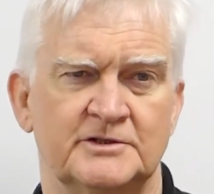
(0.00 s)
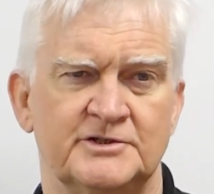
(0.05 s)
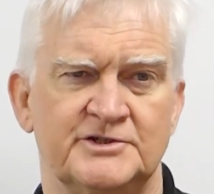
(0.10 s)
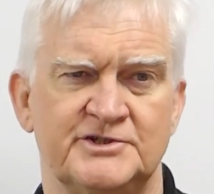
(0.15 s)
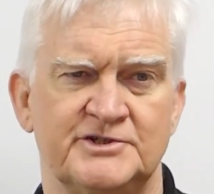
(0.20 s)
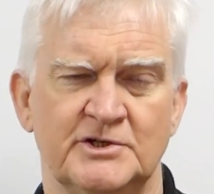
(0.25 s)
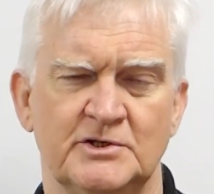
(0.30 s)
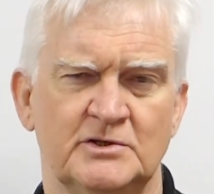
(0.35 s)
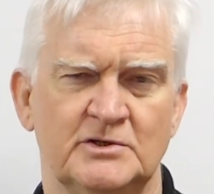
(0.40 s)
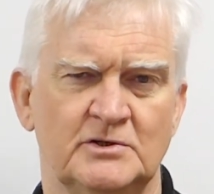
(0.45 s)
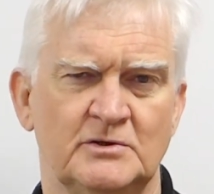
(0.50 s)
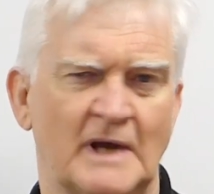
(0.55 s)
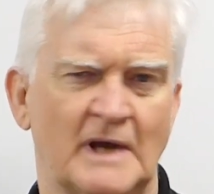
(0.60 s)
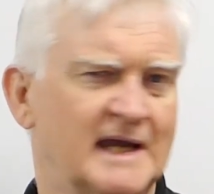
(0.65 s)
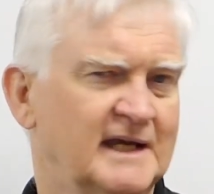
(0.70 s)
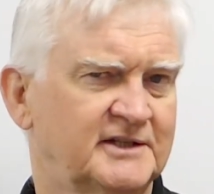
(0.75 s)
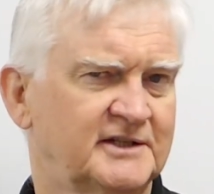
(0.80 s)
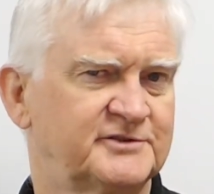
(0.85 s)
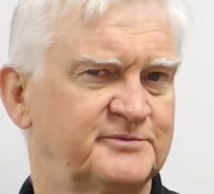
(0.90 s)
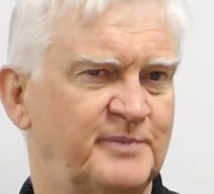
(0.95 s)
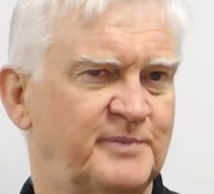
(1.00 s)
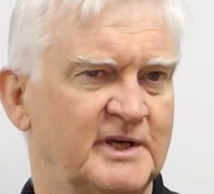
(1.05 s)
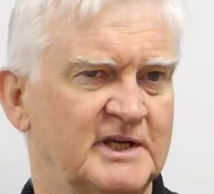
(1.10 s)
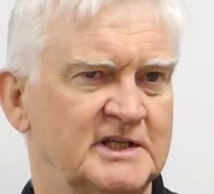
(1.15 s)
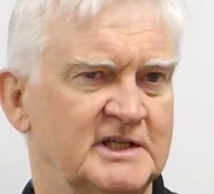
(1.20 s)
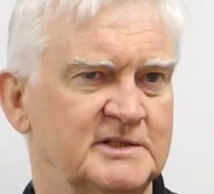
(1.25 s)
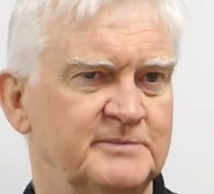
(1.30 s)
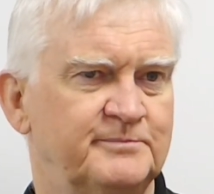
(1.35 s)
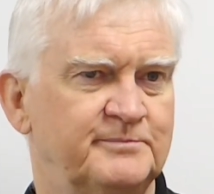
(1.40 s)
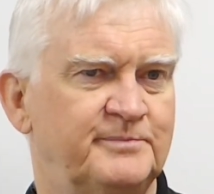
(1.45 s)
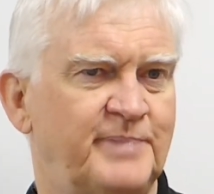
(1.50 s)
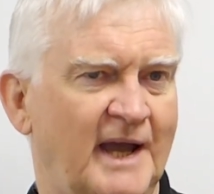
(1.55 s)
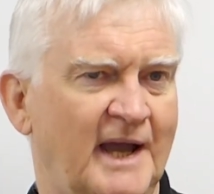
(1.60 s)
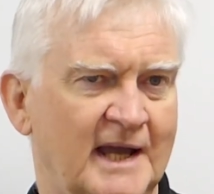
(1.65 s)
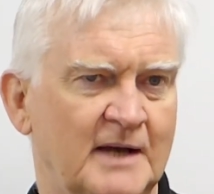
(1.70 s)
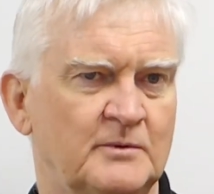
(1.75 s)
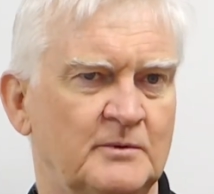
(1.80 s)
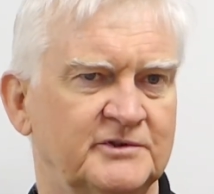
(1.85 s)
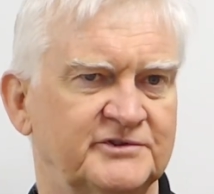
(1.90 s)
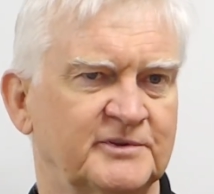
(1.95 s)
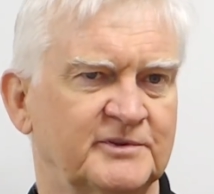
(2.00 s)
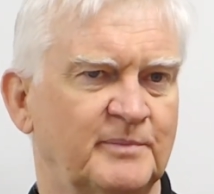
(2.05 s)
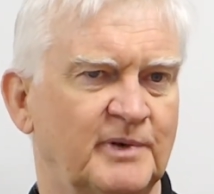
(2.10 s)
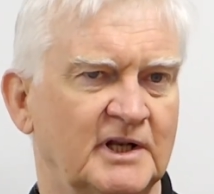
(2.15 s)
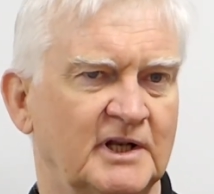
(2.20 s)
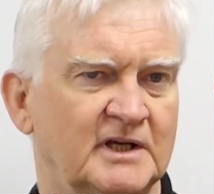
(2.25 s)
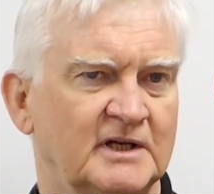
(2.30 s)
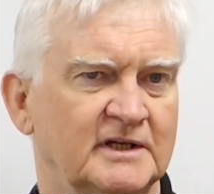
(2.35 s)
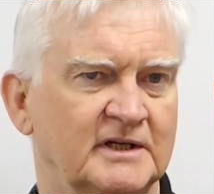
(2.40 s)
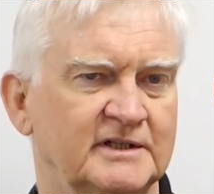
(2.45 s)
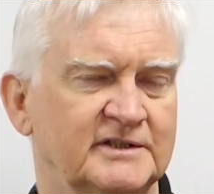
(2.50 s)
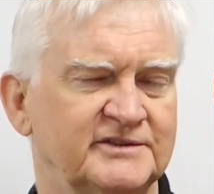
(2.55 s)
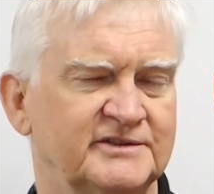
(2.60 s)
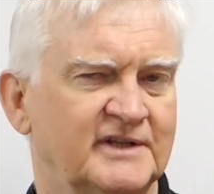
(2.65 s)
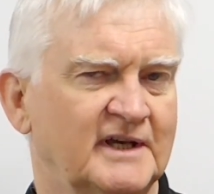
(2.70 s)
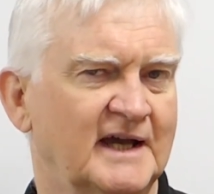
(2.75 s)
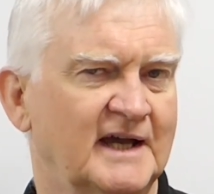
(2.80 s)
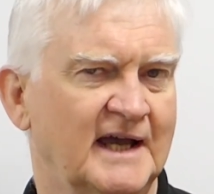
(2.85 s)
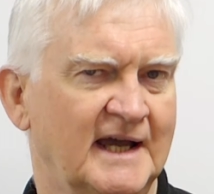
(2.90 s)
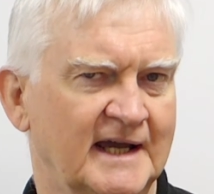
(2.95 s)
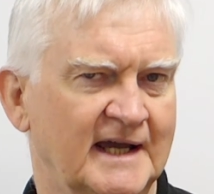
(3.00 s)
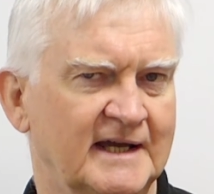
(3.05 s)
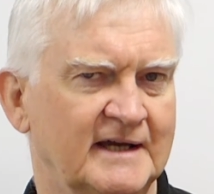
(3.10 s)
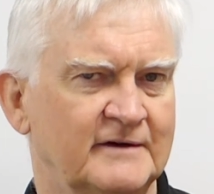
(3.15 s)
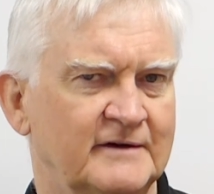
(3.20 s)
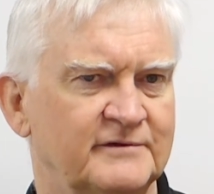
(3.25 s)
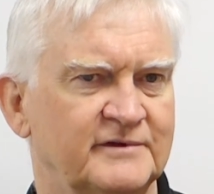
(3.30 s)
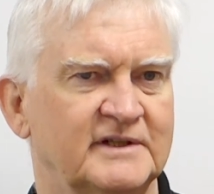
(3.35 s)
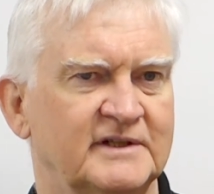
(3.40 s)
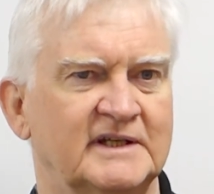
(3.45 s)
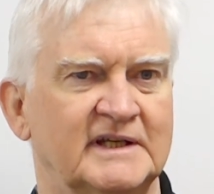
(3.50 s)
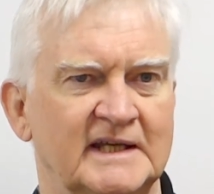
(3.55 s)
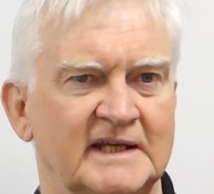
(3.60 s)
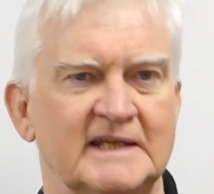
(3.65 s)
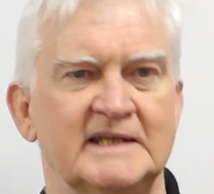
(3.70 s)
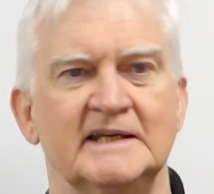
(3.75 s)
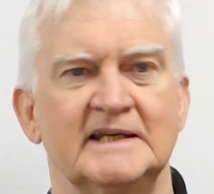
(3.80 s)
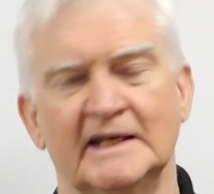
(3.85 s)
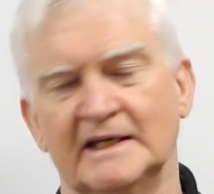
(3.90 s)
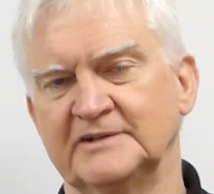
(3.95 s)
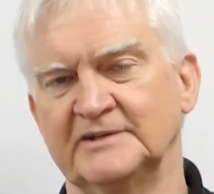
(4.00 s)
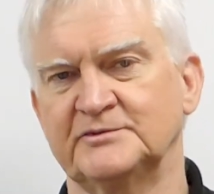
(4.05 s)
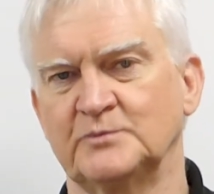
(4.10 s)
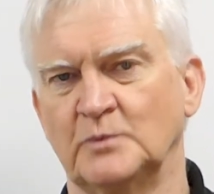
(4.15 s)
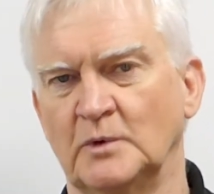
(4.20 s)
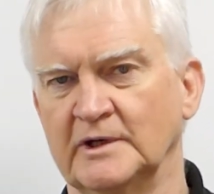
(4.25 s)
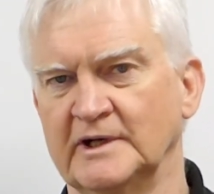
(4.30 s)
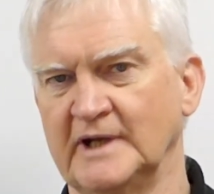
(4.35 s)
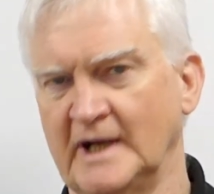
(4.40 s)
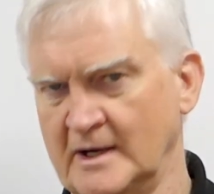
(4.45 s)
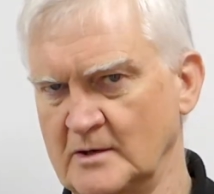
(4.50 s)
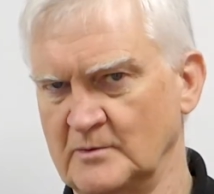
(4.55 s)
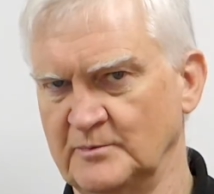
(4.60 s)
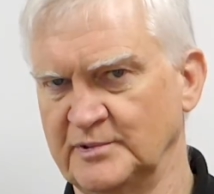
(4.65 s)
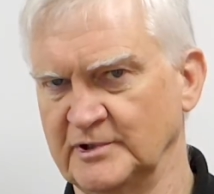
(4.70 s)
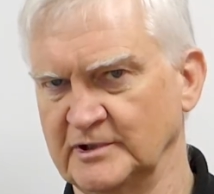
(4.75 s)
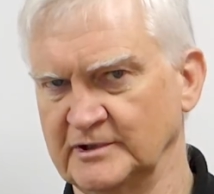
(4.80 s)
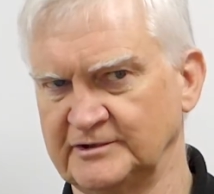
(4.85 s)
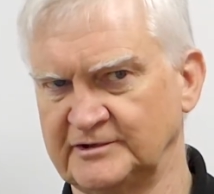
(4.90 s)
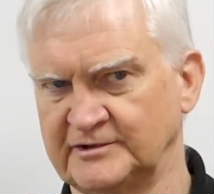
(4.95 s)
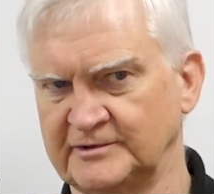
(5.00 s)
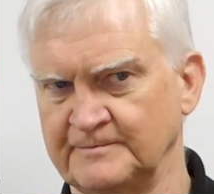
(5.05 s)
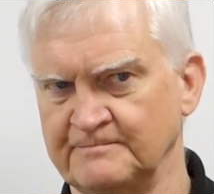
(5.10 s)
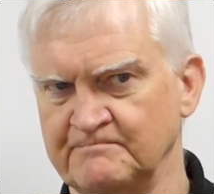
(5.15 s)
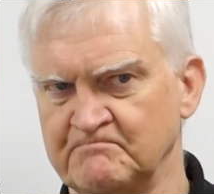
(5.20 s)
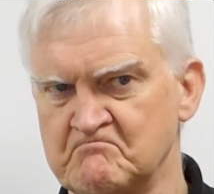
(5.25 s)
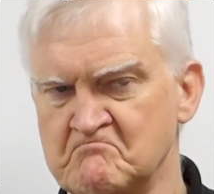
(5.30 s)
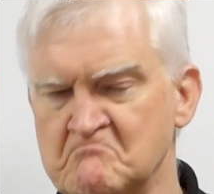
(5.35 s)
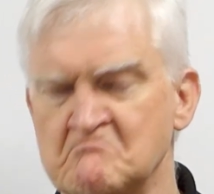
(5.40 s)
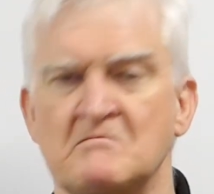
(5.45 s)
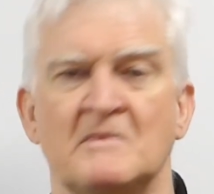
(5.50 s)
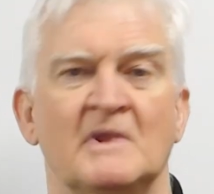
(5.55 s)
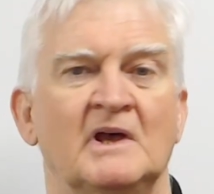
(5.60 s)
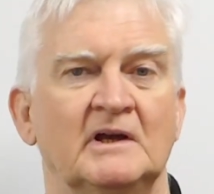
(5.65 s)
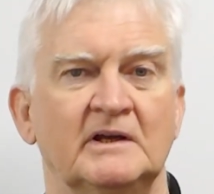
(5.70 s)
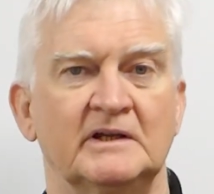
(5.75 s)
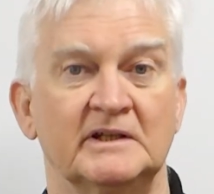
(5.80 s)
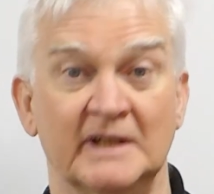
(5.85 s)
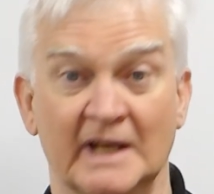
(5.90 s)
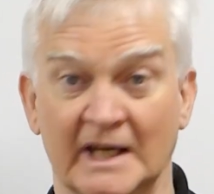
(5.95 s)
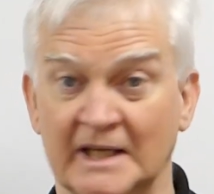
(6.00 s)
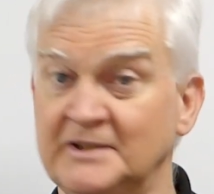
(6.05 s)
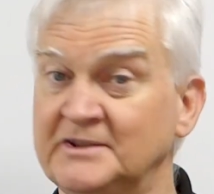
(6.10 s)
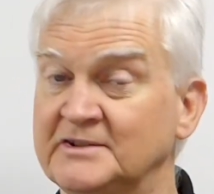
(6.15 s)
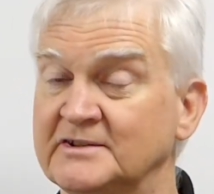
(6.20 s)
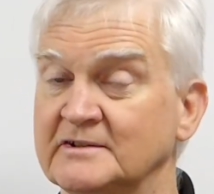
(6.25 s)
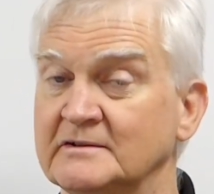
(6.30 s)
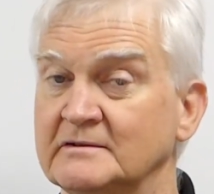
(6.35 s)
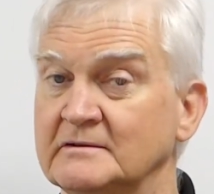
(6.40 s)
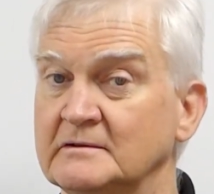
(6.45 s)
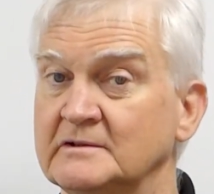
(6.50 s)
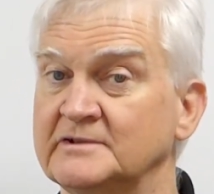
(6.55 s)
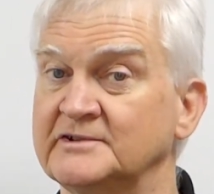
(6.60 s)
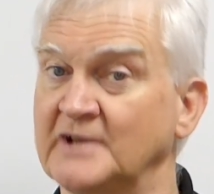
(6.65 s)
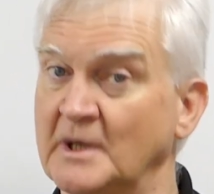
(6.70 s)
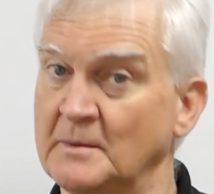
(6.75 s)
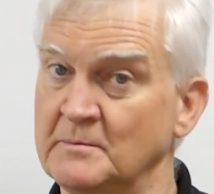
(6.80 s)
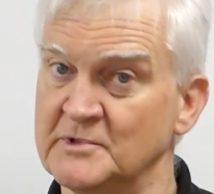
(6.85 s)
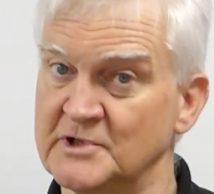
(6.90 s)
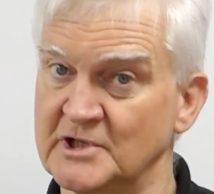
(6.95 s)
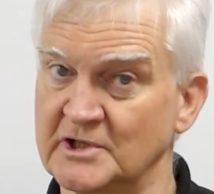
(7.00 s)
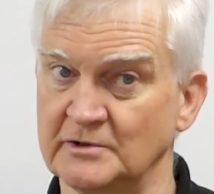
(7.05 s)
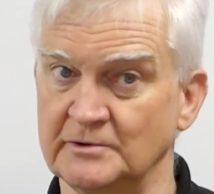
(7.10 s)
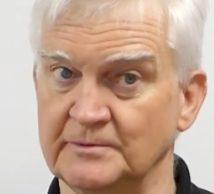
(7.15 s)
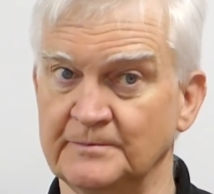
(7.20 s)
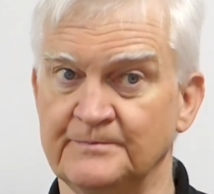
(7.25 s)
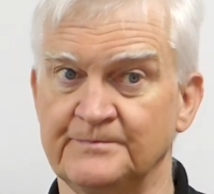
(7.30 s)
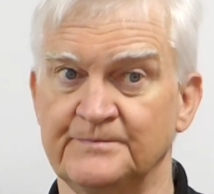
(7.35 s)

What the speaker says: Do XP power supplies have ES1 outputs? Yes, some do.